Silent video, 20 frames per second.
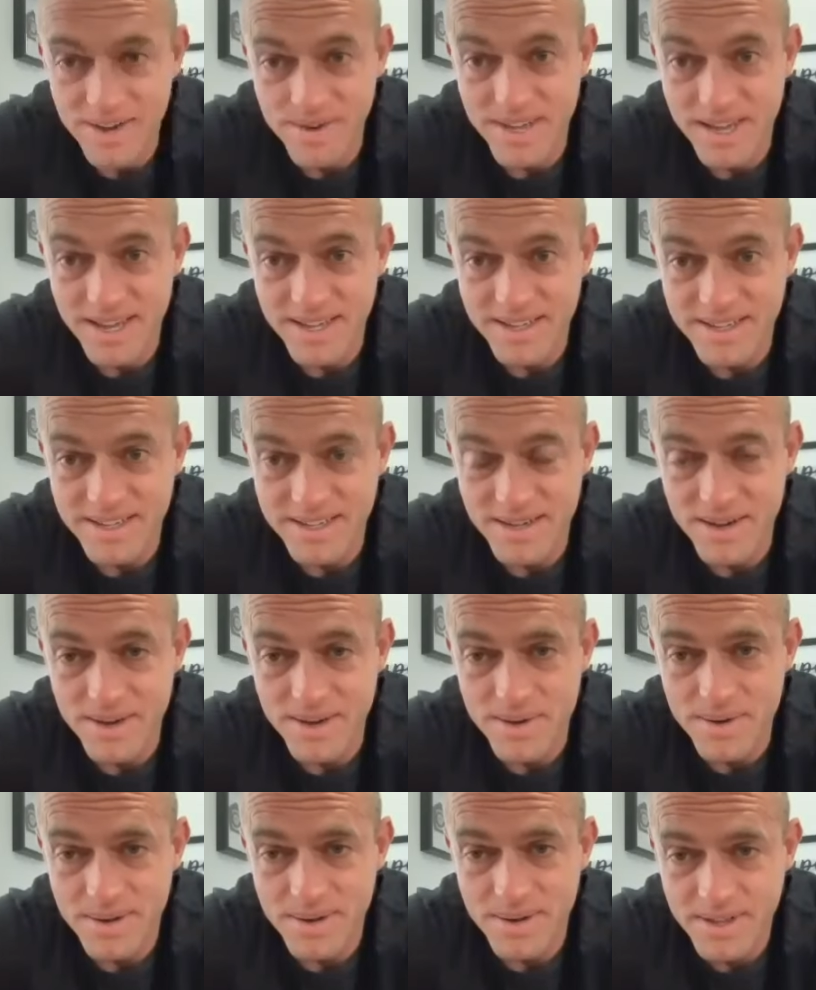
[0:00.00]
Okay.
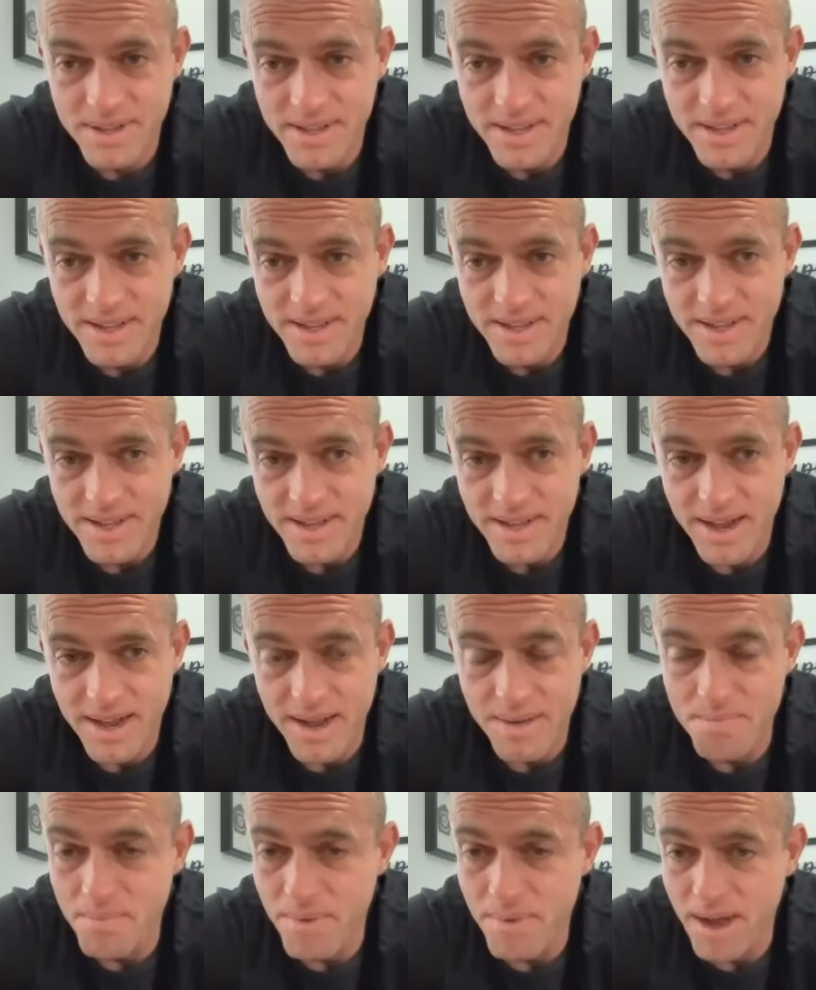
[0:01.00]
So
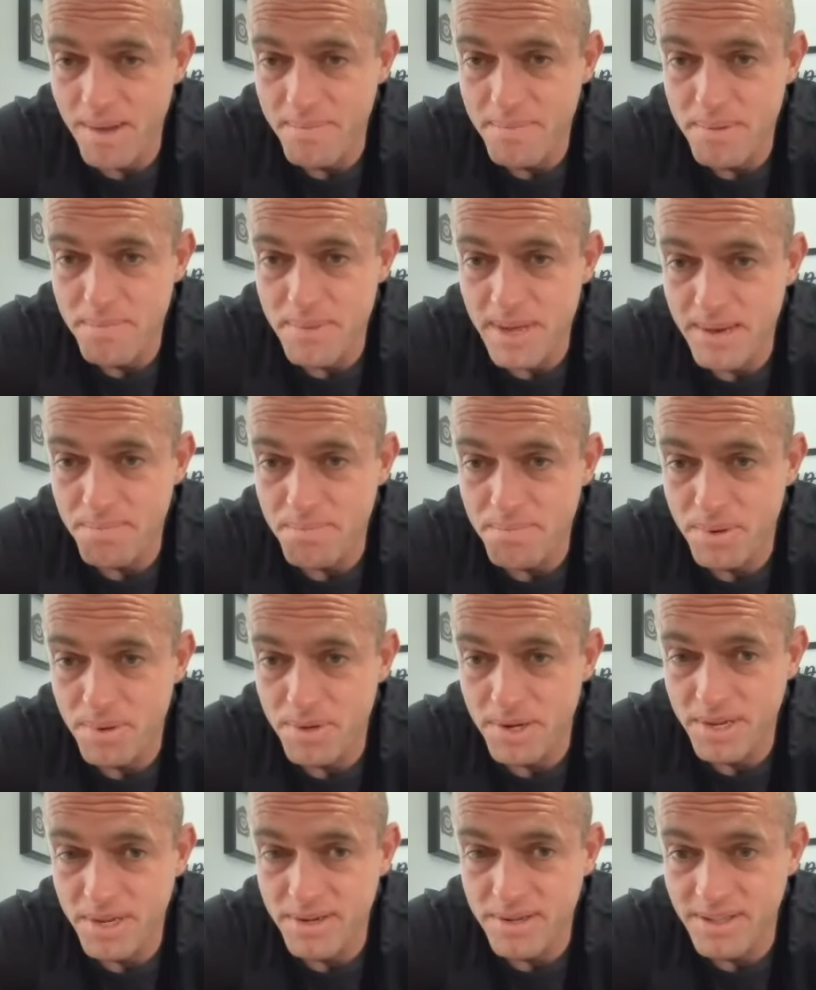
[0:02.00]
I'm, I'm in bed
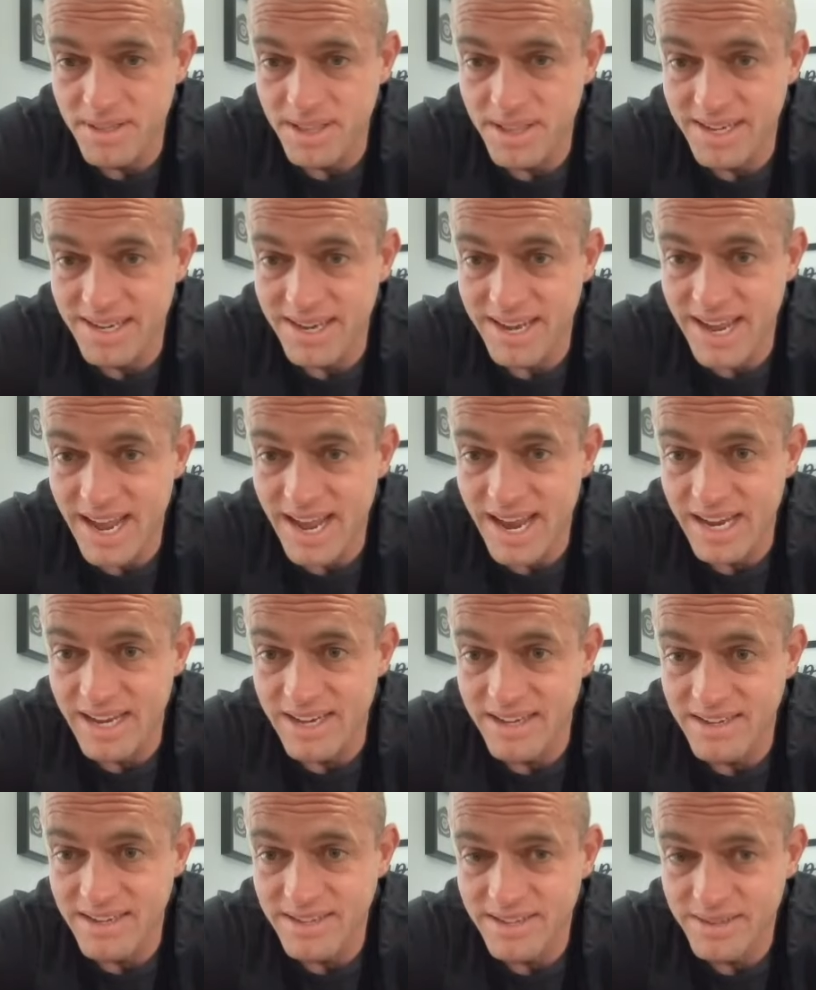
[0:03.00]
pretty early, like
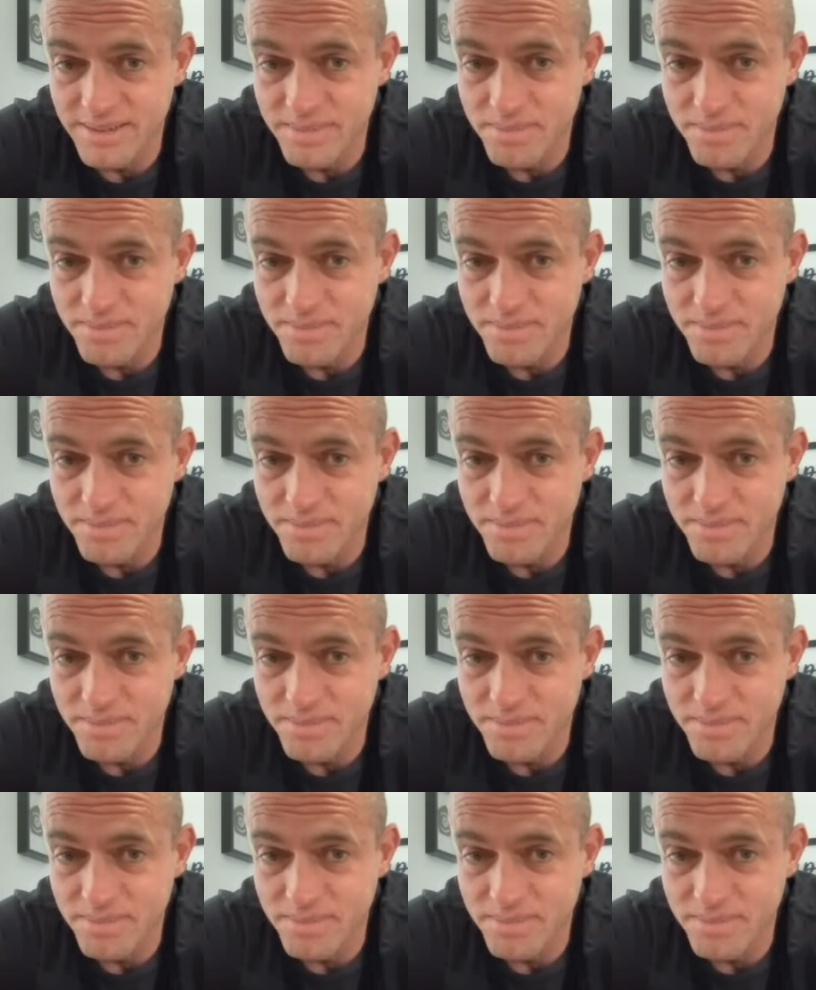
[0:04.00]
nine,